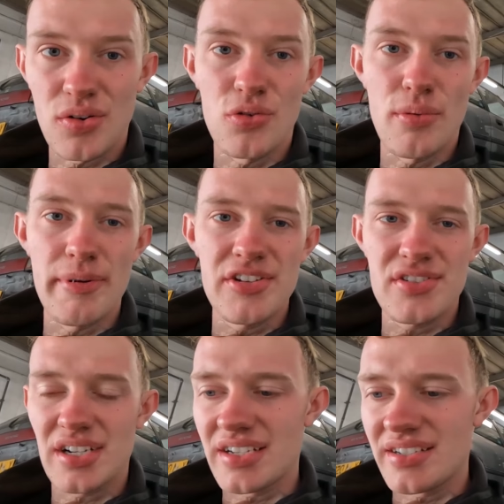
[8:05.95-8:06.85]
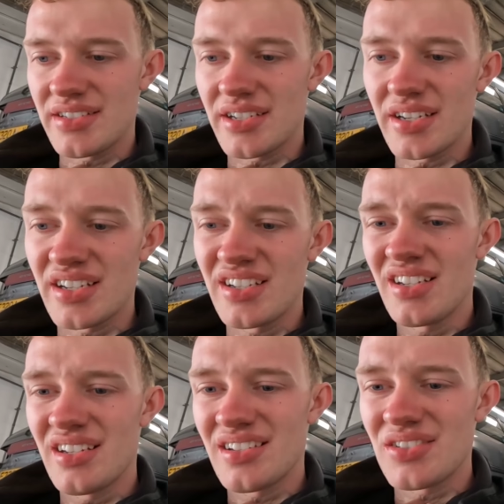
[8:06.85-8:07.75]
rubbish and
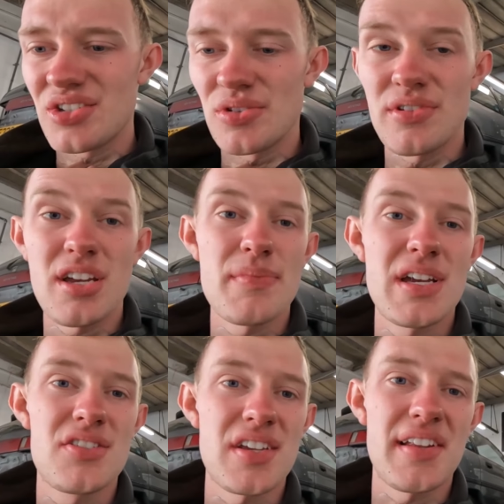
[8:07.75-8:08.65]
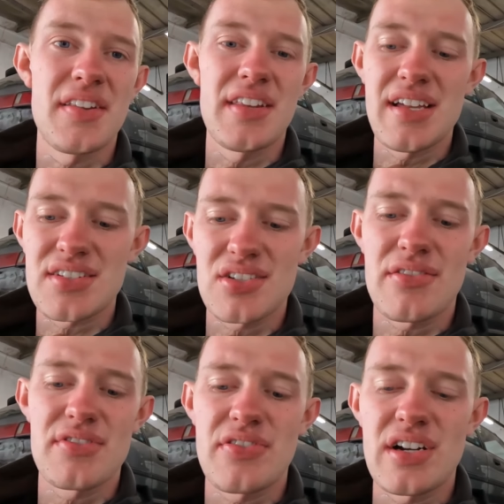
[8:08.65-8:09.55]
do the rear main seal, and then that's
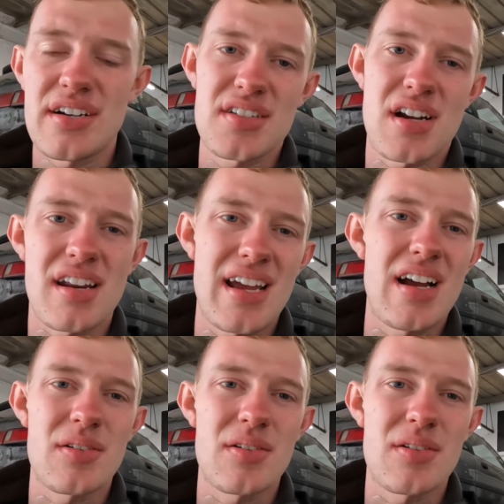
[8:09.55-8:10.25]
sort of as far as I can get.